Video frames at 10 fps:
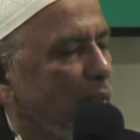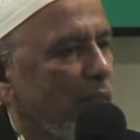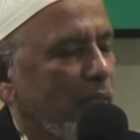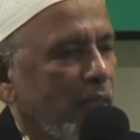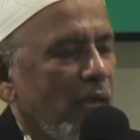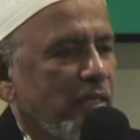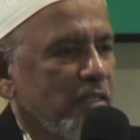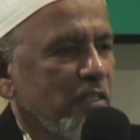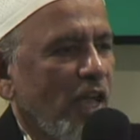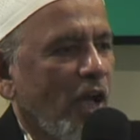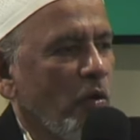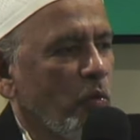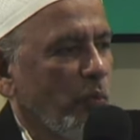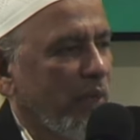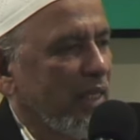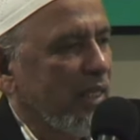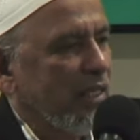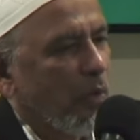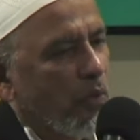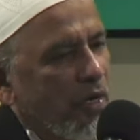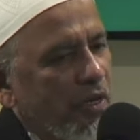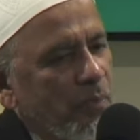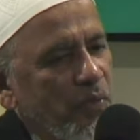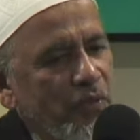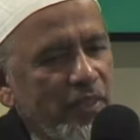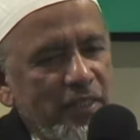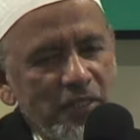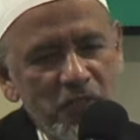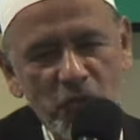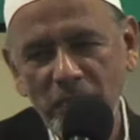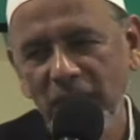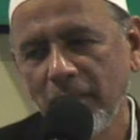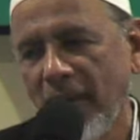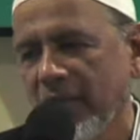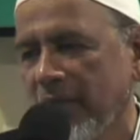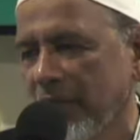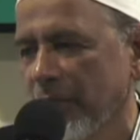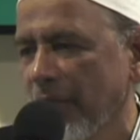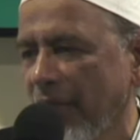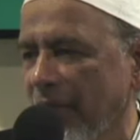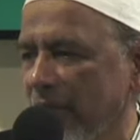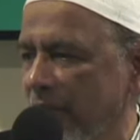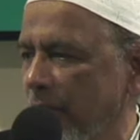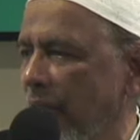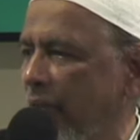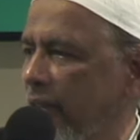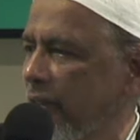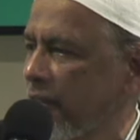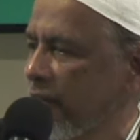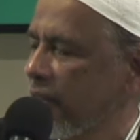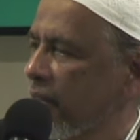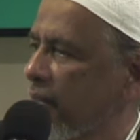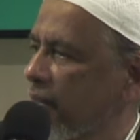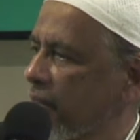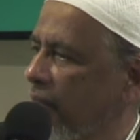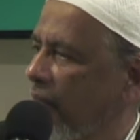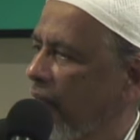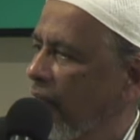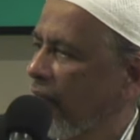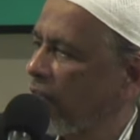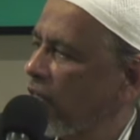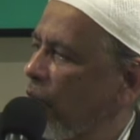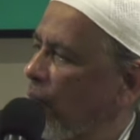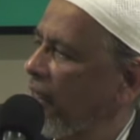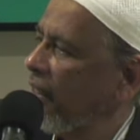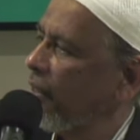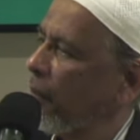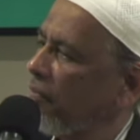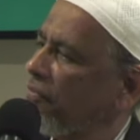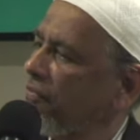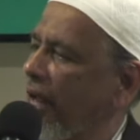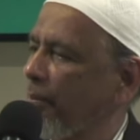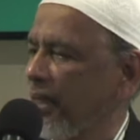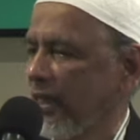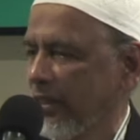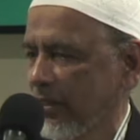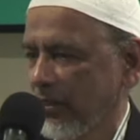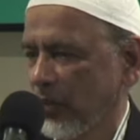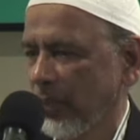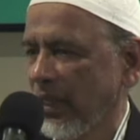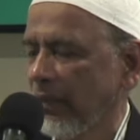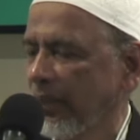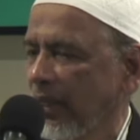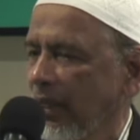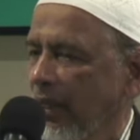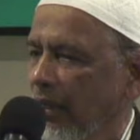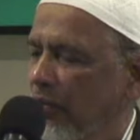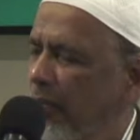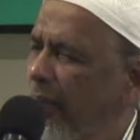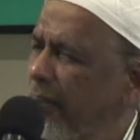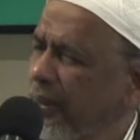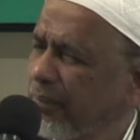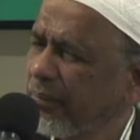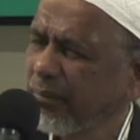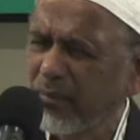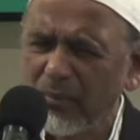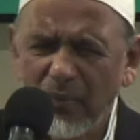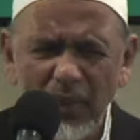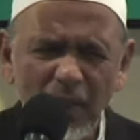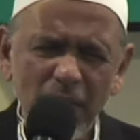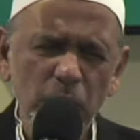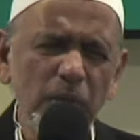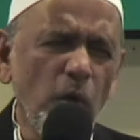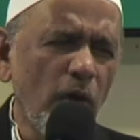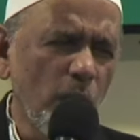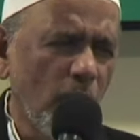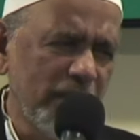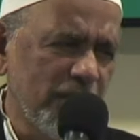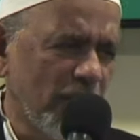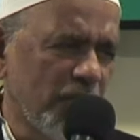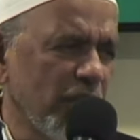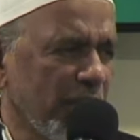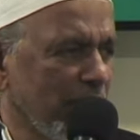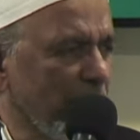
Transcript: That's how we need our communities to be, my dear brothers and my dear sisters. That's how we need our families to be. Remember, we all want Jannah.